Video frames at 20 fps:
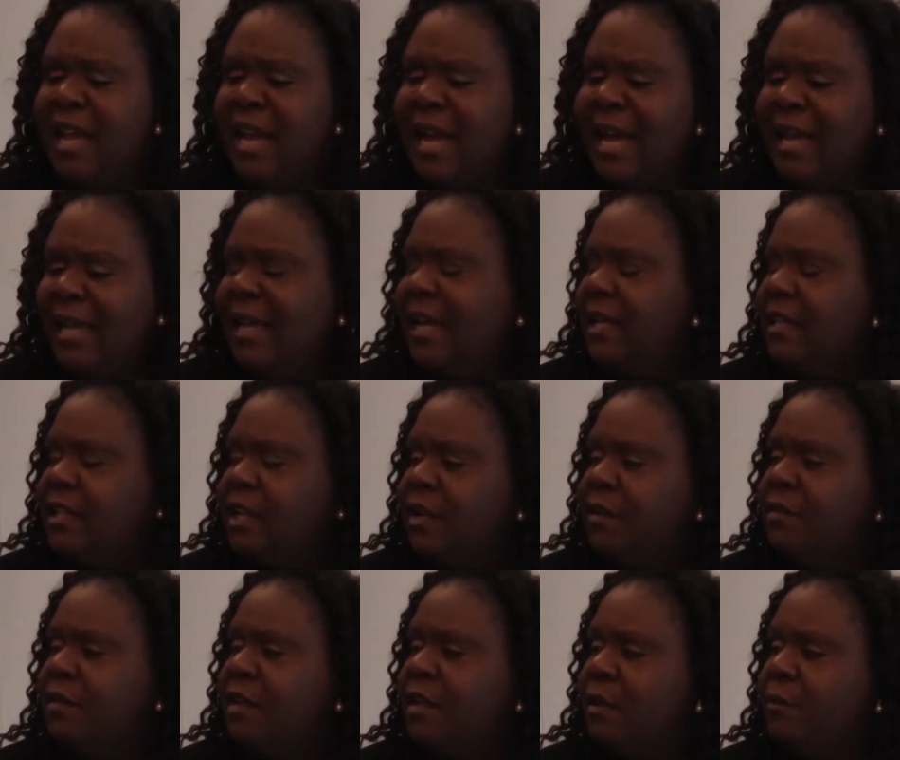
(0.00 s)
I can't tell
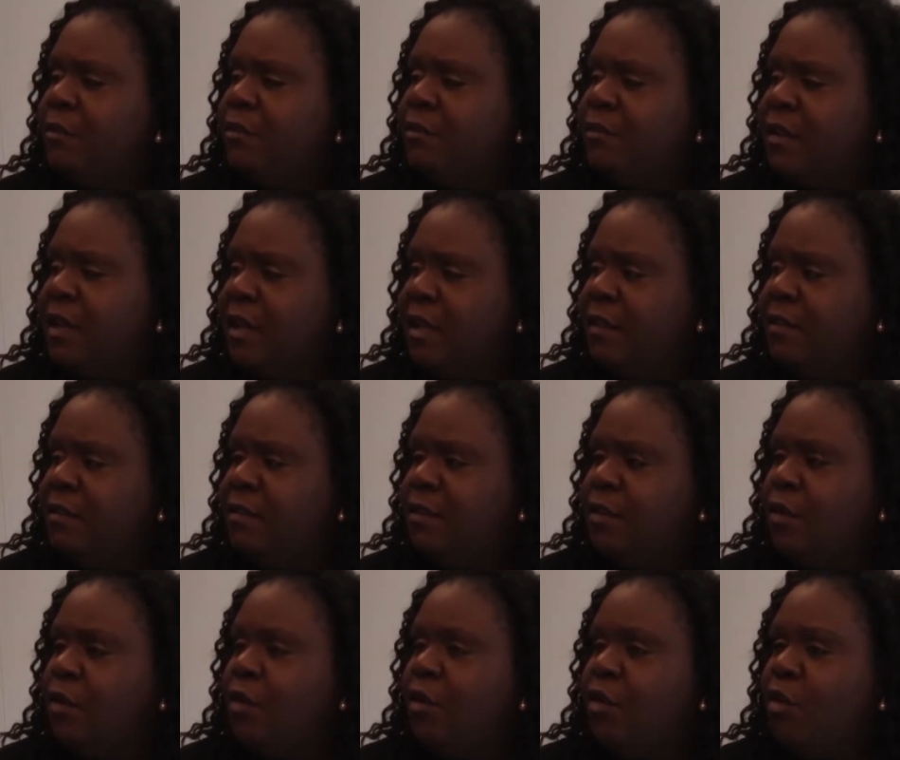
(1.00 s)
you the number of kids
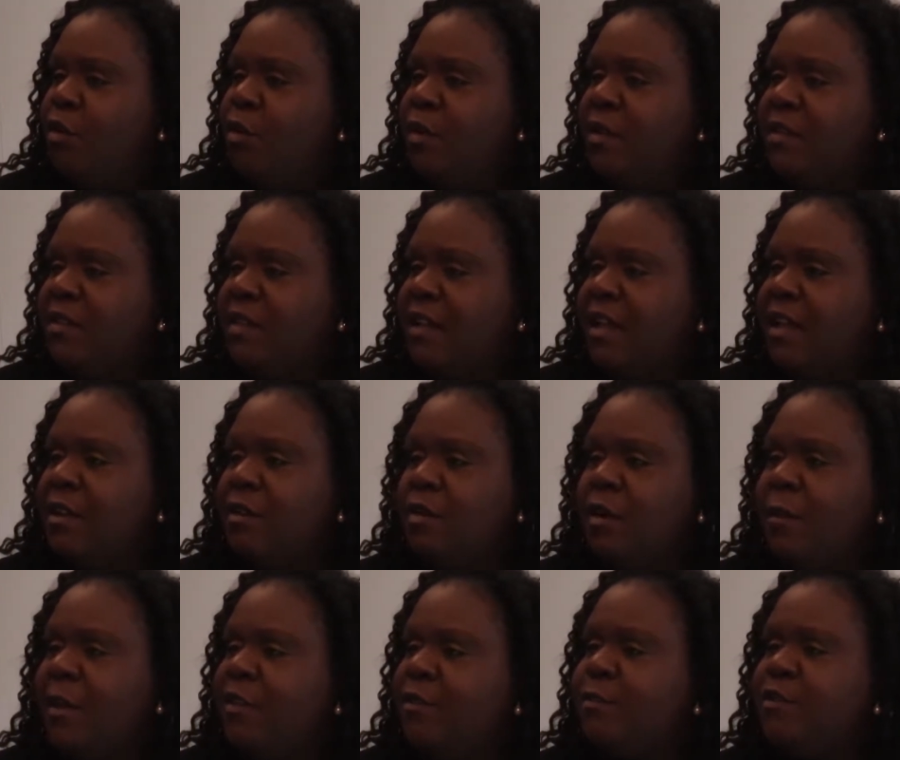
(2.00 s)
who would say, you know
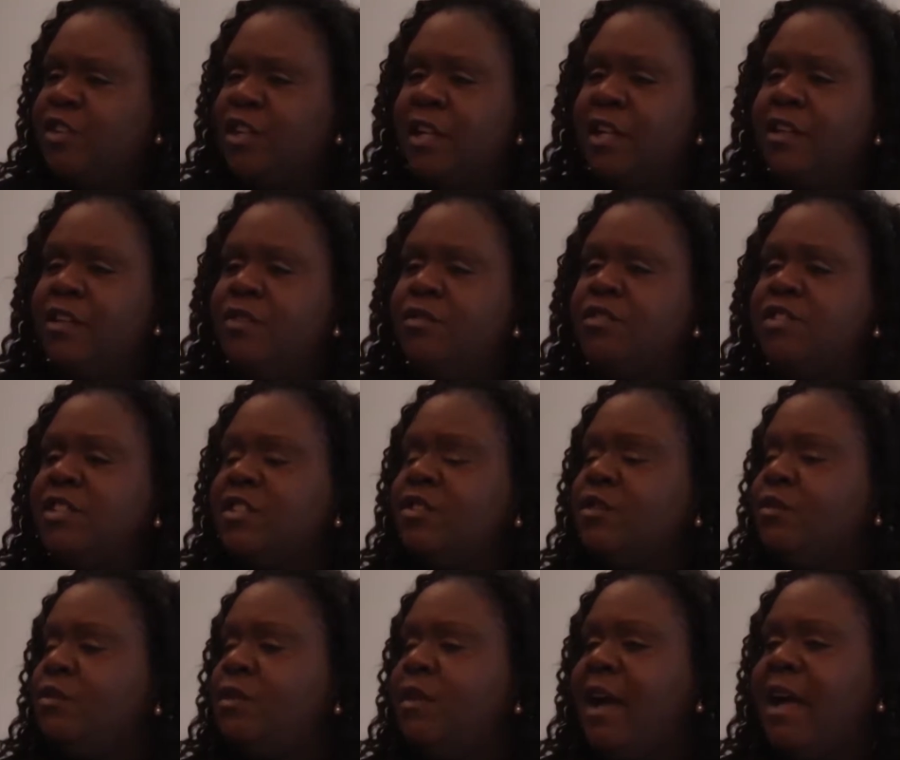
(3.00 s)
what, Pastor Michella,
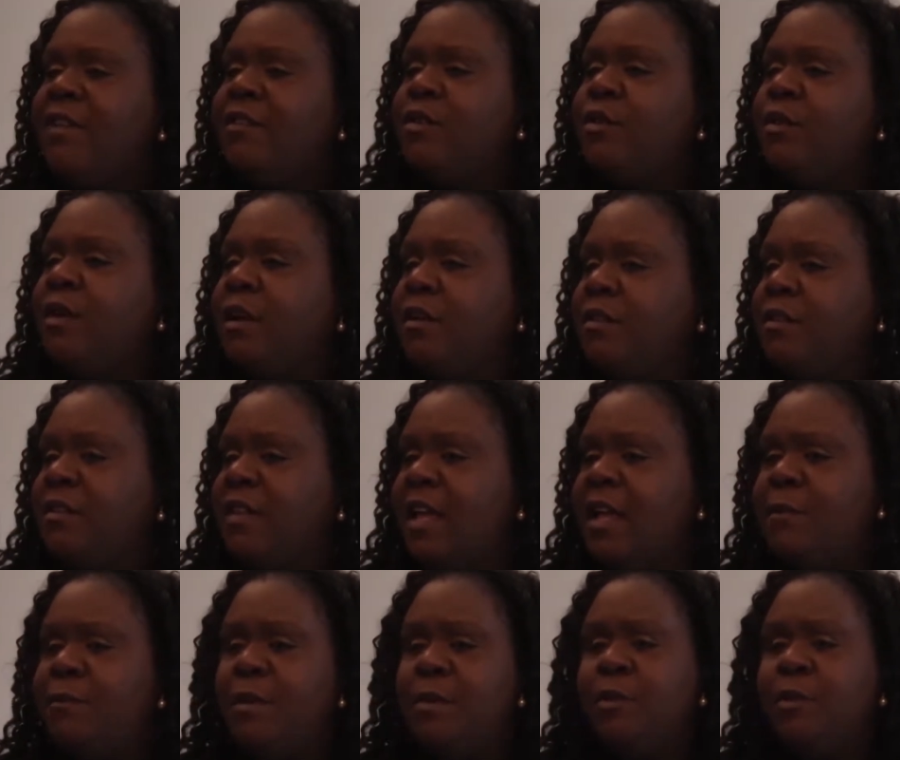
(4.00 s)
you guys don't understand.